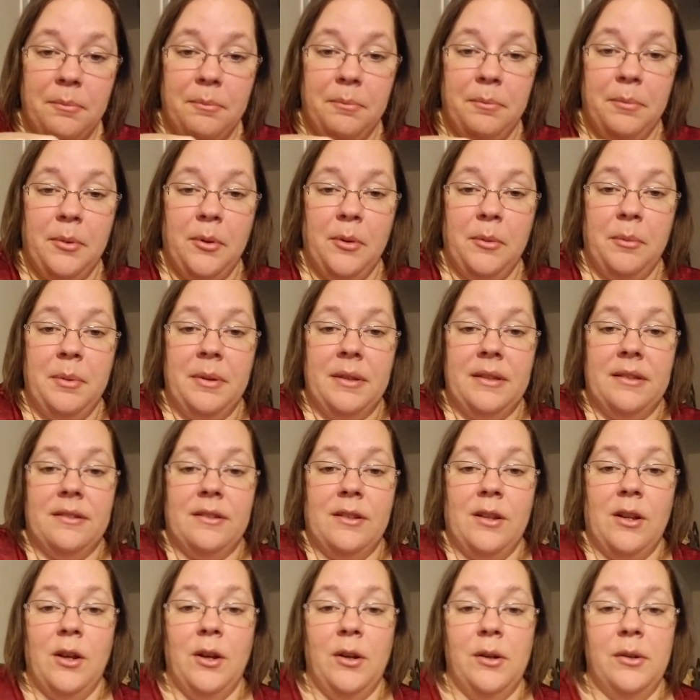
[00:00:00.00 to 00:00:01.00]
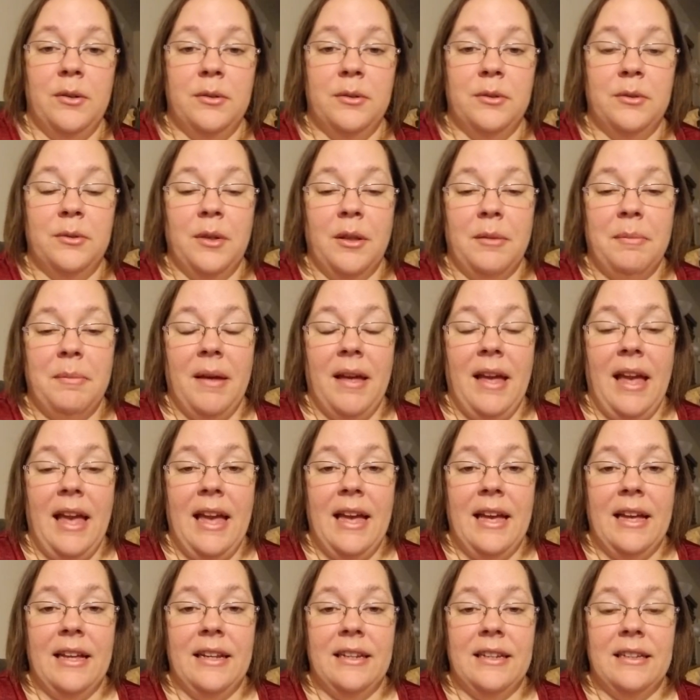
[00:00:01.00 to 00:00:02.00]
boop his nose with my
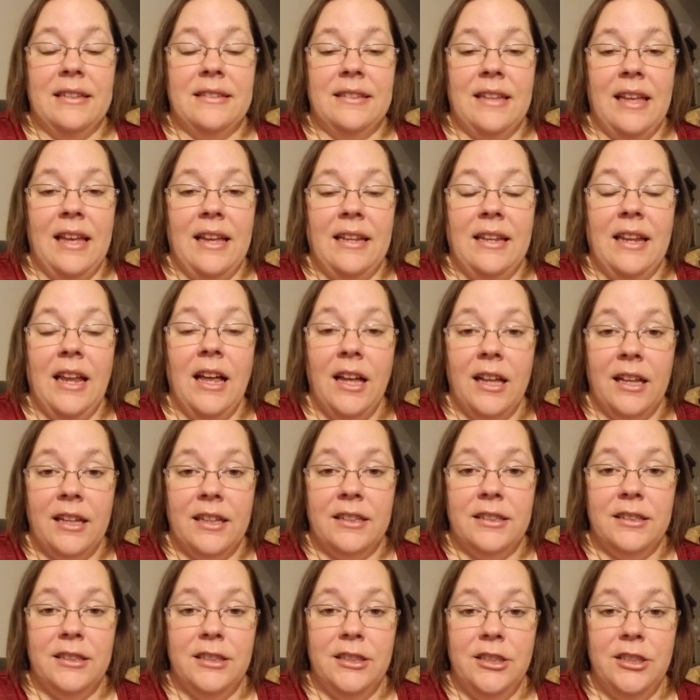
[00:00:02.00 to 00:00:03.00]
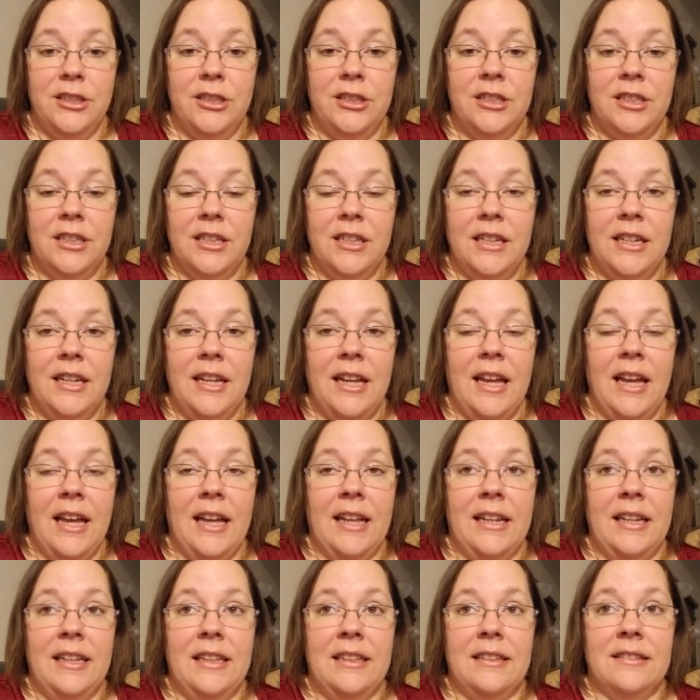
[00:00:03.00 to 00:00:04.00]
hand to say nudge,
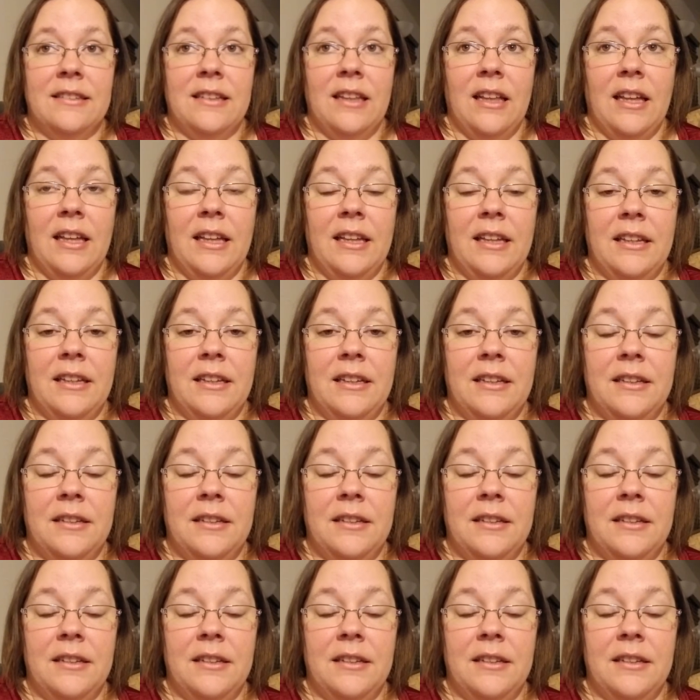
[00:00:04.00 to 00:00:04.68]
and he's like,